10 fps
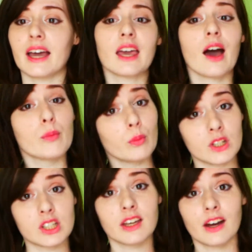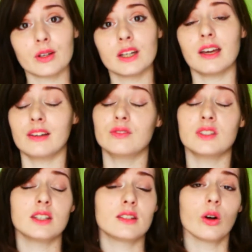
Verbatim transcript: I climb Momijigari and visit